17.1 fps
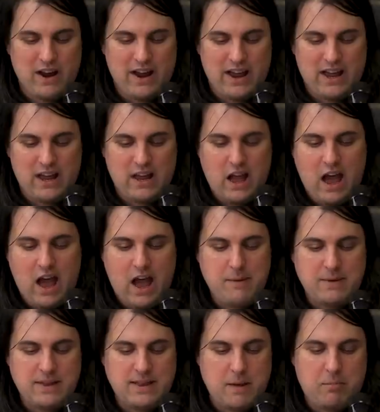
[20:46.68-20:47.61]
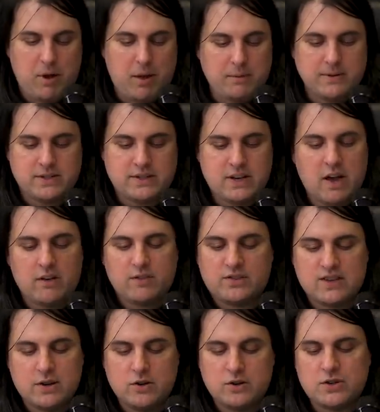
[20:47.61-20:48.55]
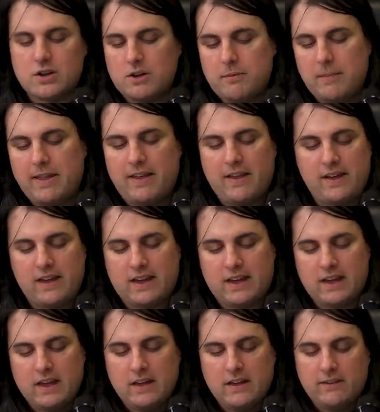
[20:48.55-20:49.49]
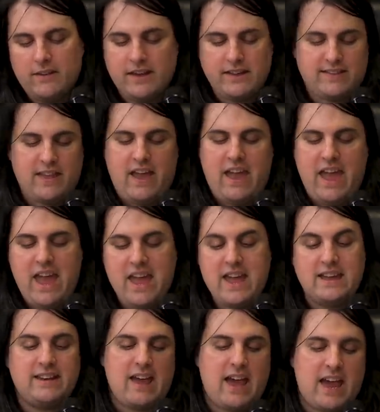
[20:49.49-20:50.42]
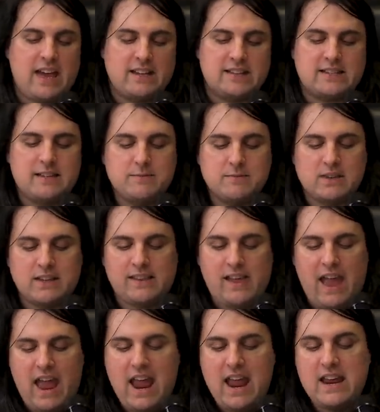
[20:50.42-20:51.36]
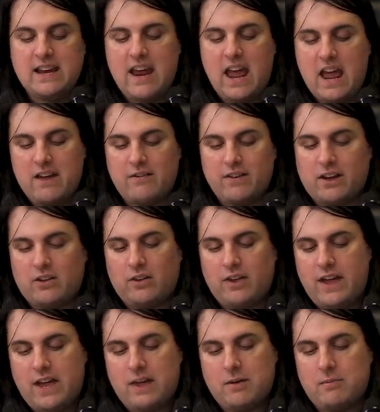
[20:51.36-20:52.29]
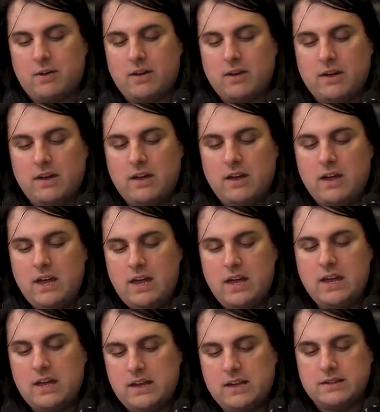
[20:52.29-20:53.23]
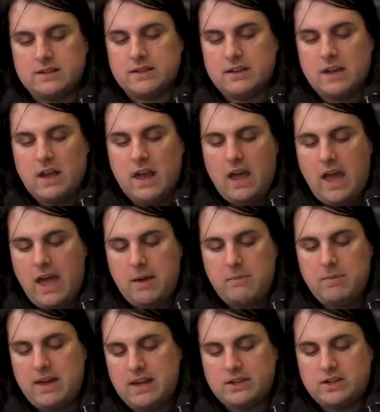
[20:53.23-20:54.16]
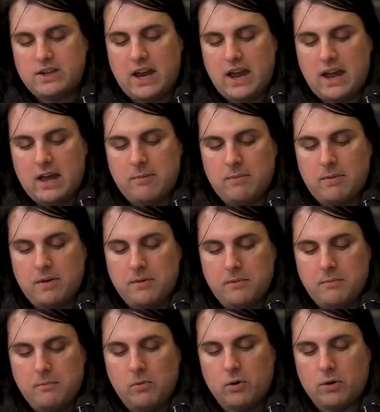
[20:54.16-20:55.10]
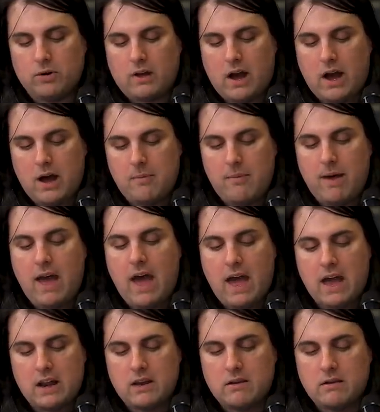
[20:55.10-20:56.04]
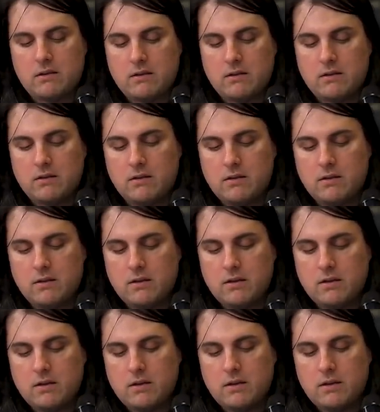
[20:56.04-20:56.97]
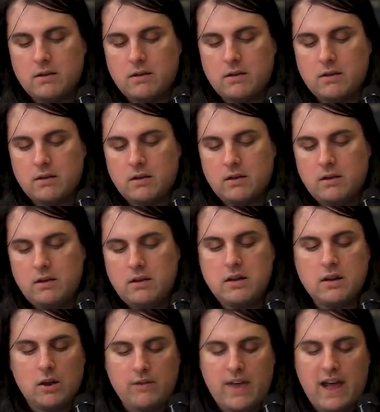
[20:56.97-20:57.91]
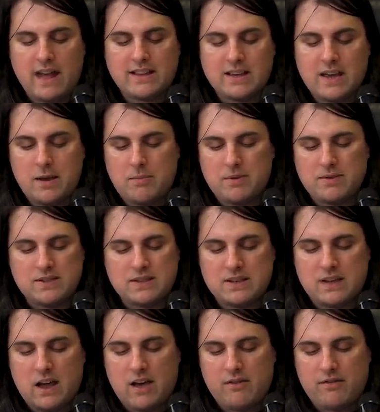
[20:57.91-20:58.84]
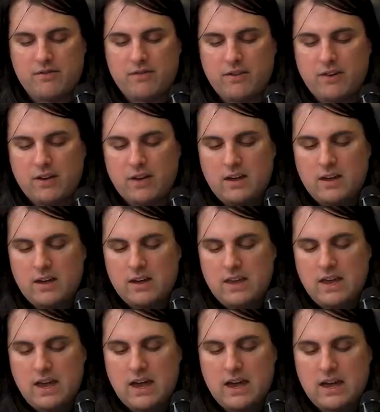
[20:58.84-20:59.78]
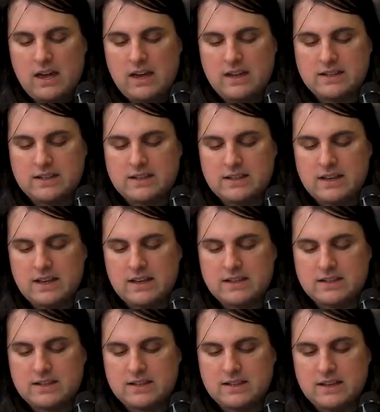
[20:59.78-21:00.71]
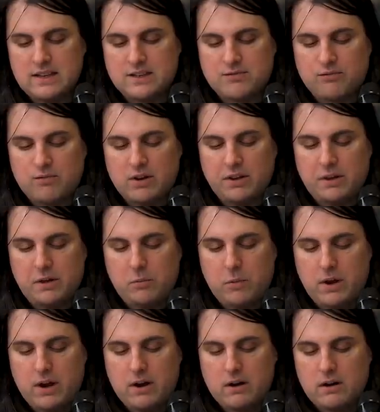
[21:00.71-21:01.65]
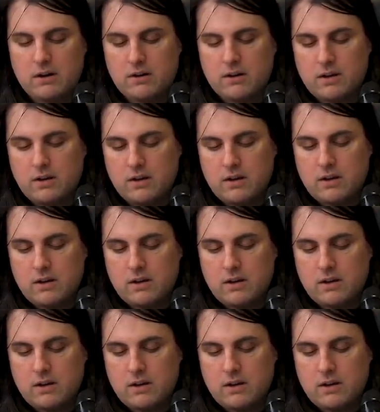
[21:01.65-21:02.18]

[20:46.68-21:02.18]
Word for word: Right. I mean, they published oh, so you're talking about like like the heyday. It seems like the heyday of Acclaim is NBA Jam, Mortal Kombat. A little bit later, like oh, after the end. You know that stuff. type yeah, of stuff. Right. Yeah, it's it's it's really weird.